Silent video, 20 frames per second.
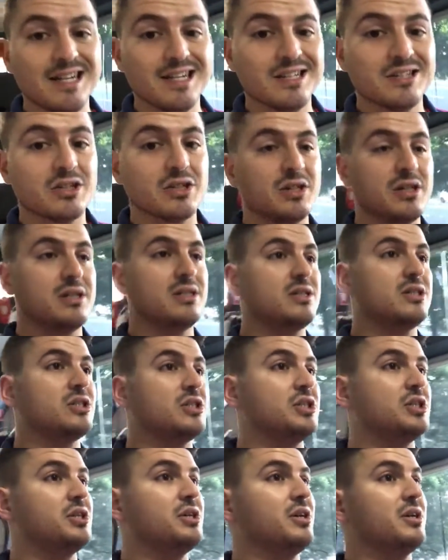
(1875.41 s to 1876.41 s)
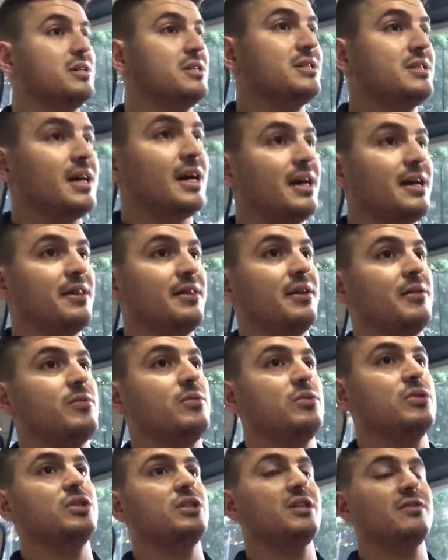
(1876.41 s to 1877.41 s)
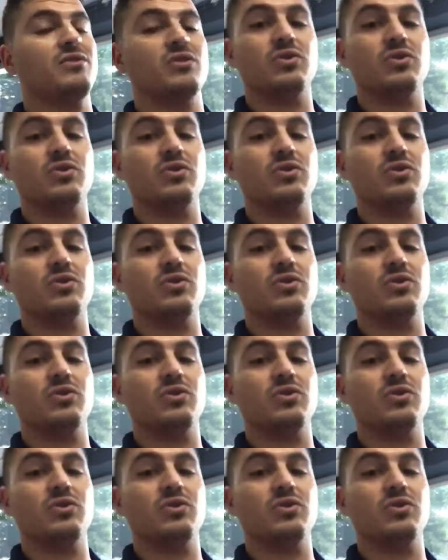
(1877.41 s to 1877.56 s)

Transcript: Literally the studio is done, and then we'll just have